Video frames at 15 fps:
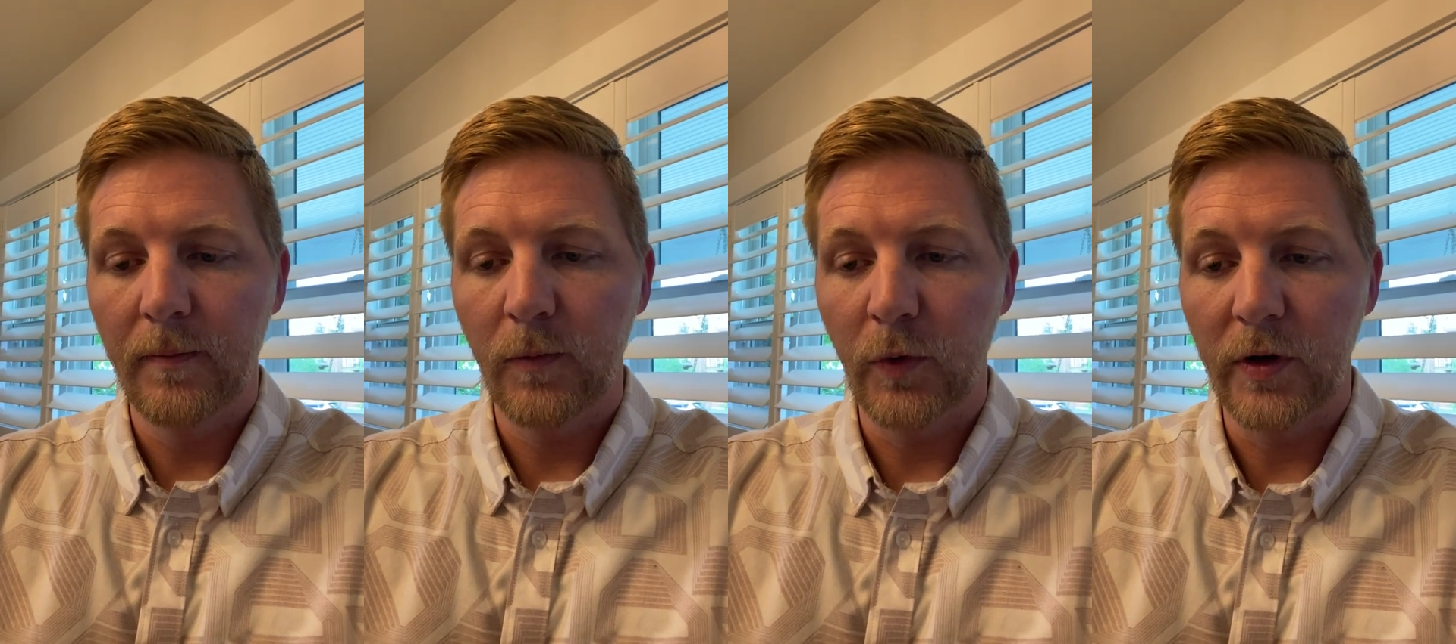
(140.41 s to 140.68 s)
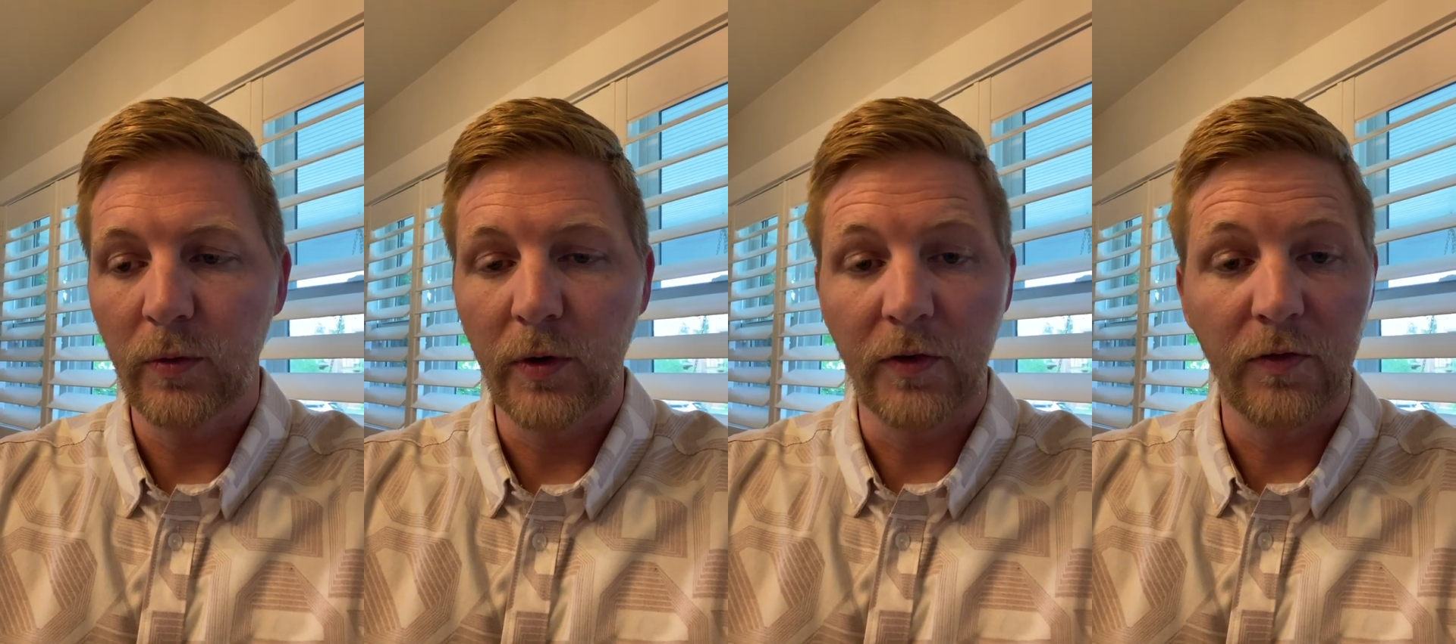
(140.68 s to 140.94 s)

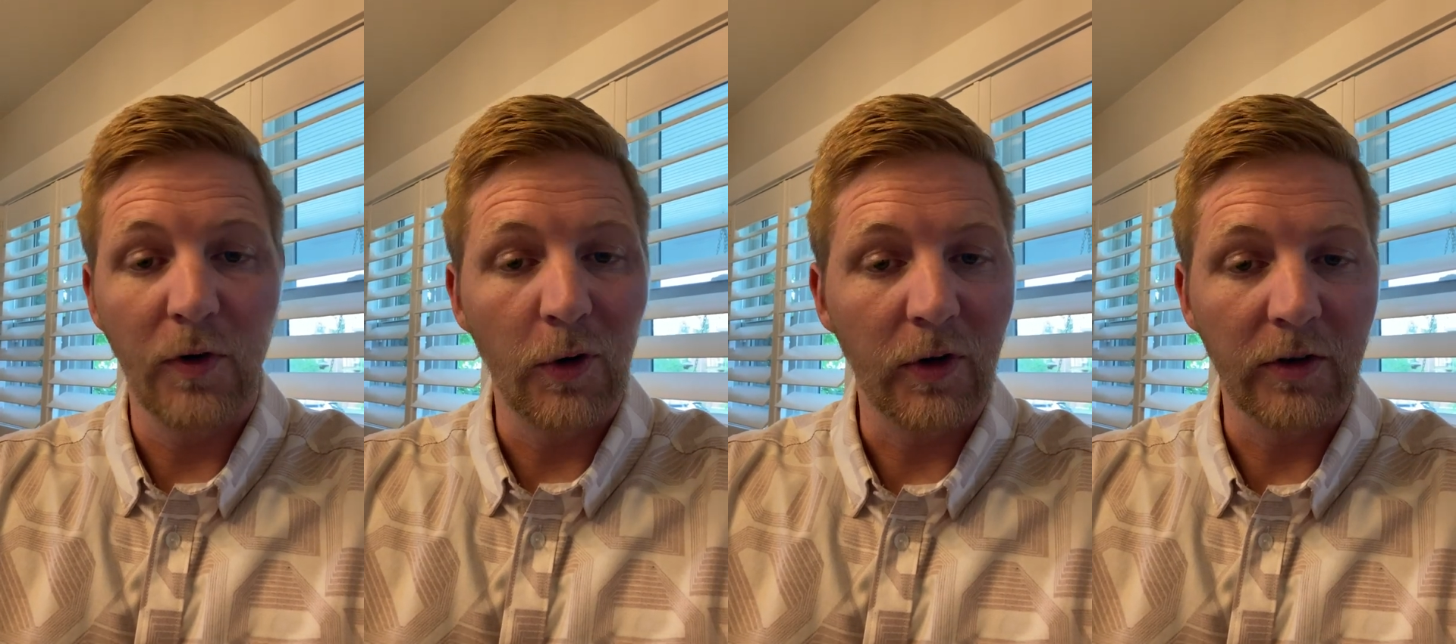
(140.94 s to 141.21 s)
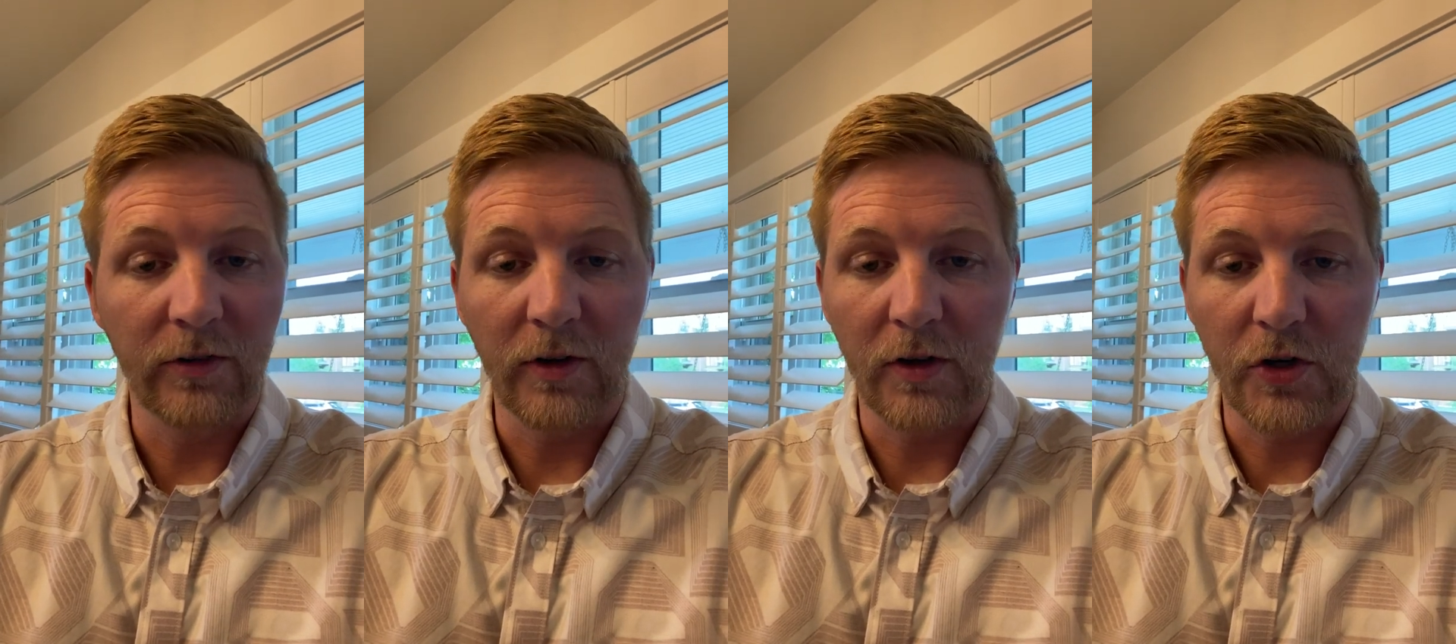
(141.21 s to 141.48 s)
We
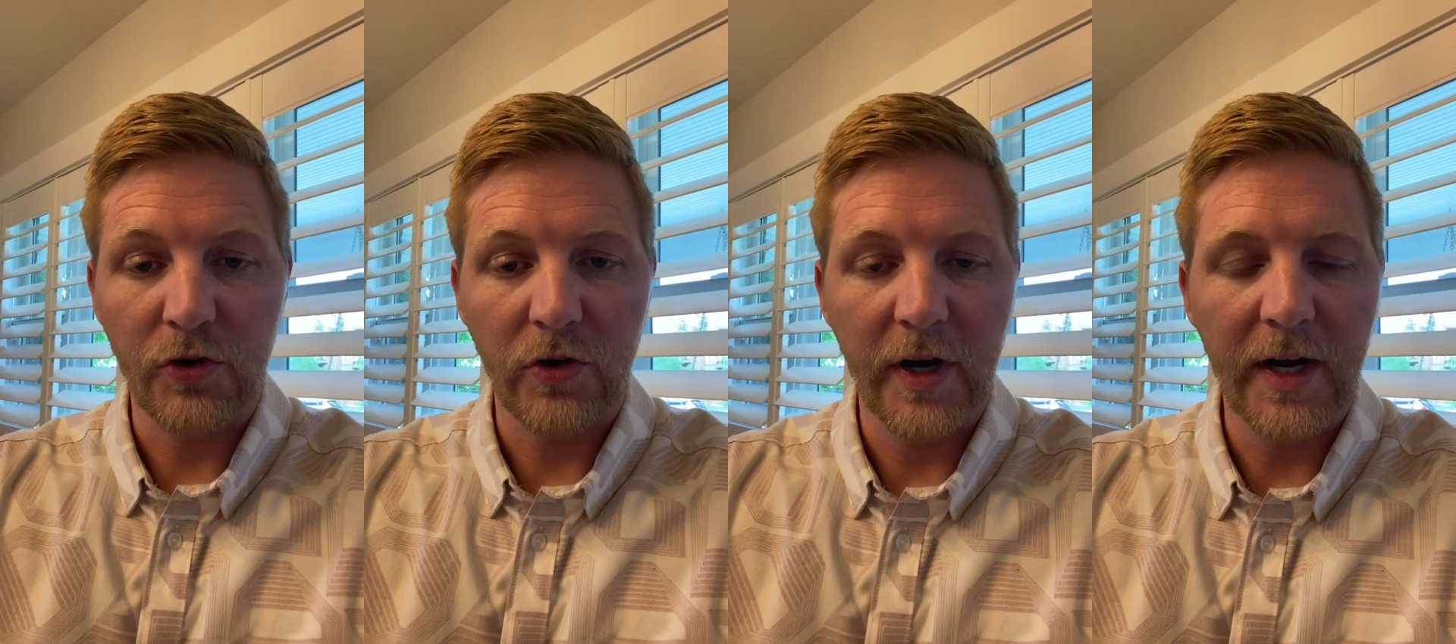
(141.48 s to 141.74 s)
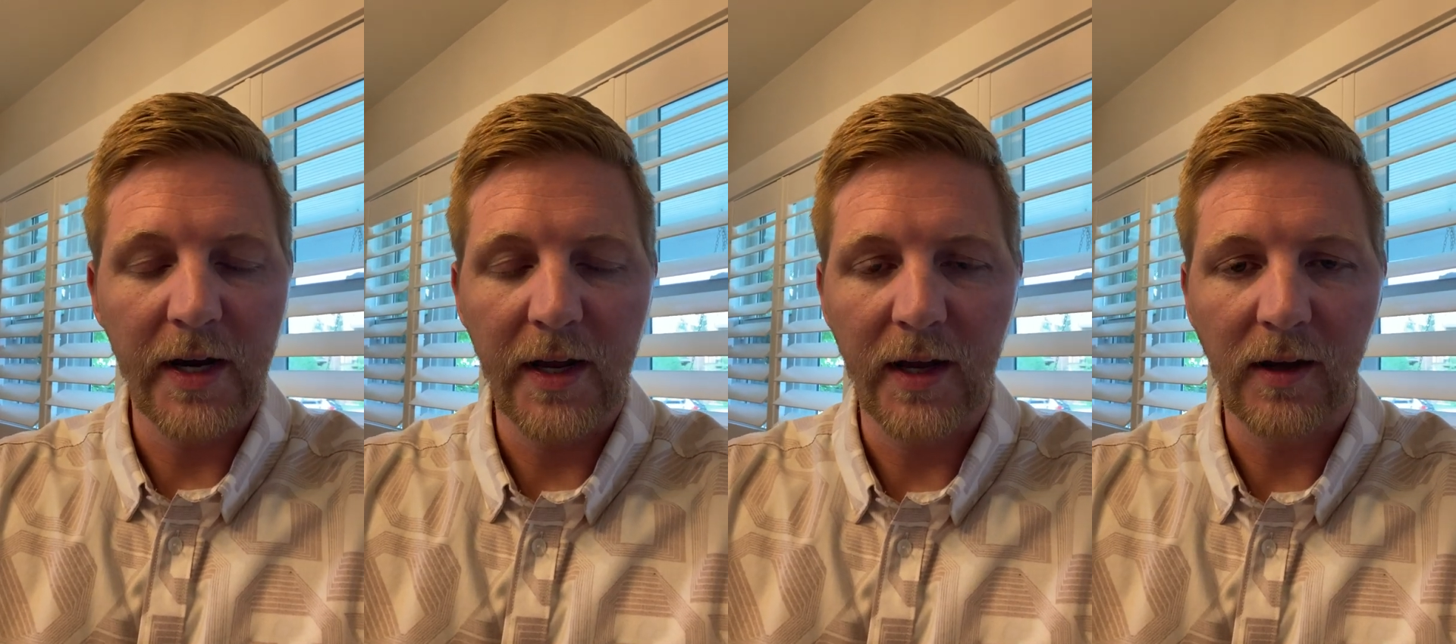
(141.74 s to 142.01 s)
focus our
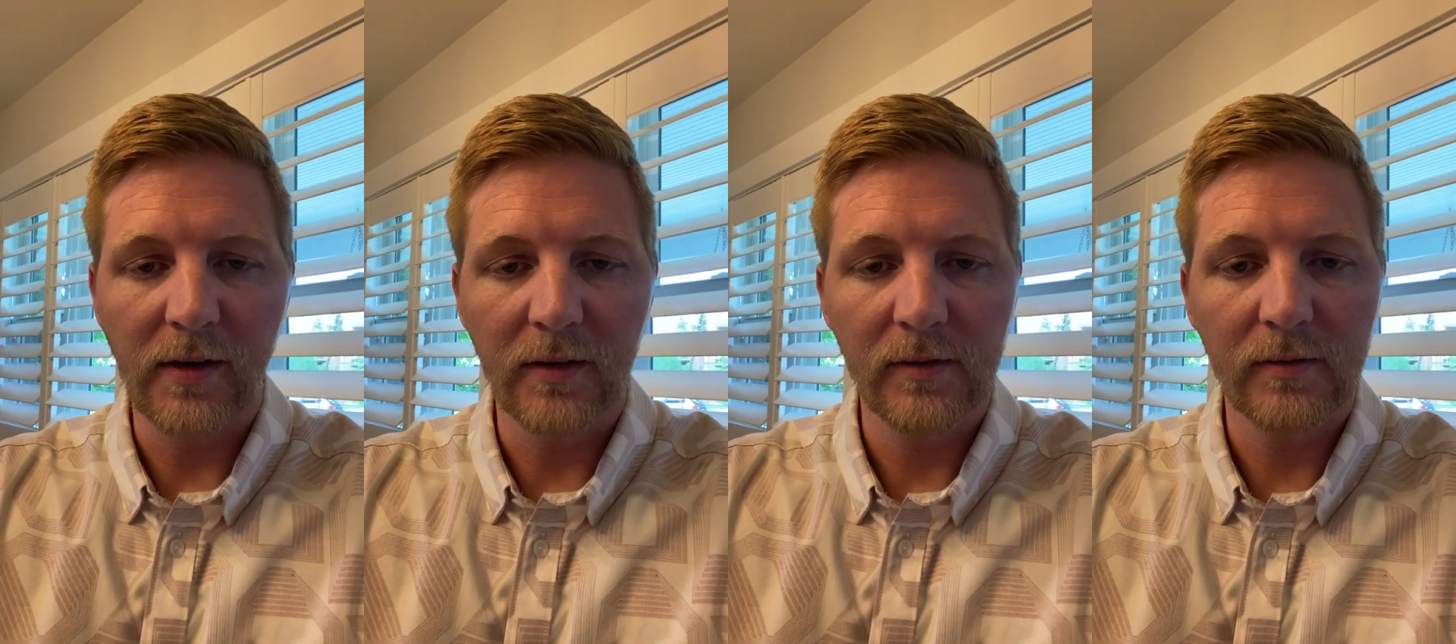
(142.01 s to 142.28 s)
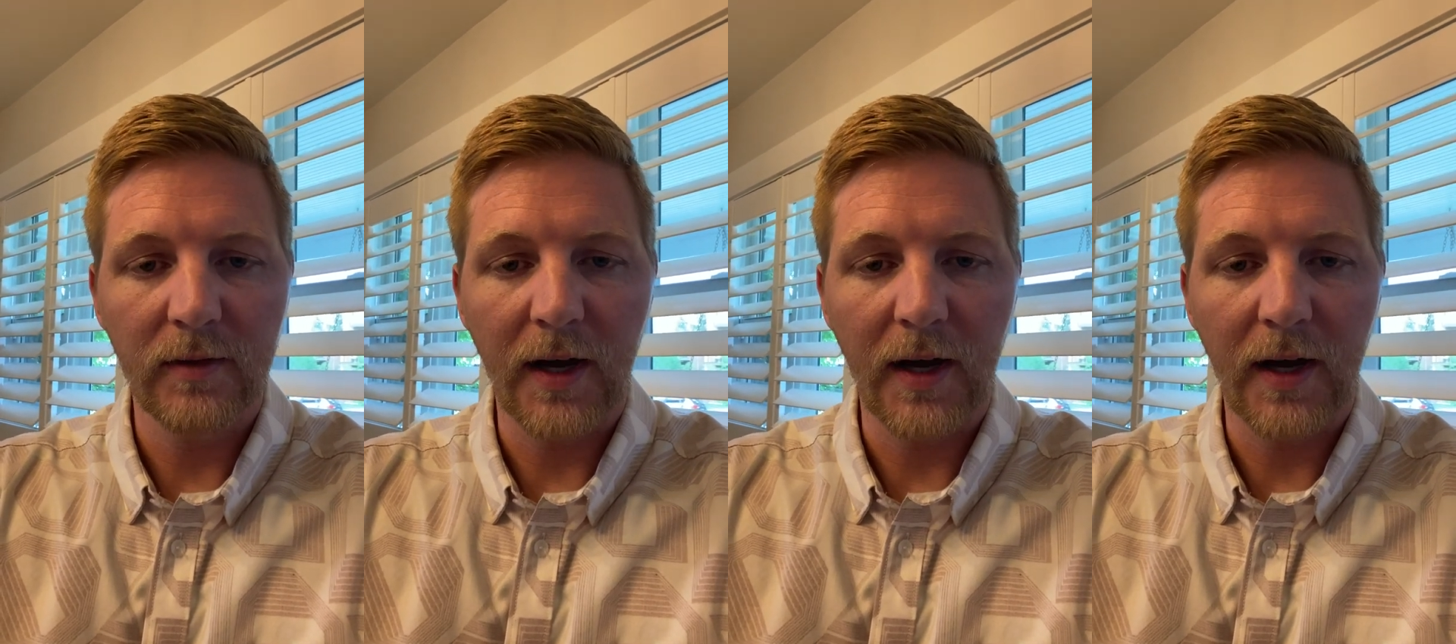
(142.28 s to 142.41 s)
training